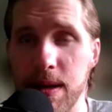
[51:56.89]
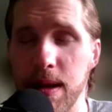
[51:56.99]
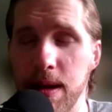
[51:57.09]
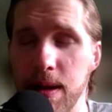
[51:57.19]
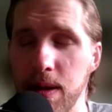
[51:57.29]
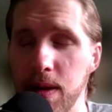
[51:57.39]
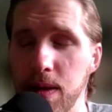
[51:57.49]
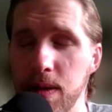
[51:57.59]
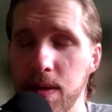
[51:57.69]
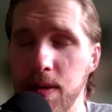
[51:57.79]
And
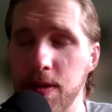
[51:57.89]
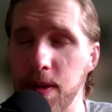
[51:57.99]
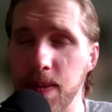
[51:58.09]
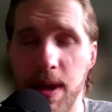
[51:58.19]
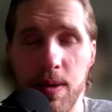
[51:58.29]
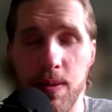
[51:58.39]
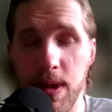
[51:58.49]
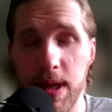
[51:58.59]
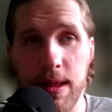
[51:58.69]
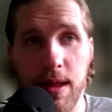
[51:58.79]
something I
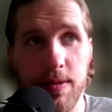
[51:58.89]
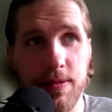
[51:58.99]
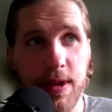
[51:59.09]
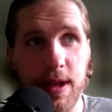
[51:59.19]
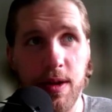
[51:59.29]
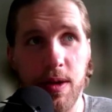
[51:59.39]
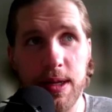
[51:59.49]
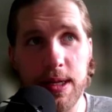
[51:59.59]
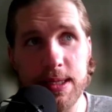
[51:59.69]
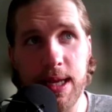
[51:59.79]
really love to hit on is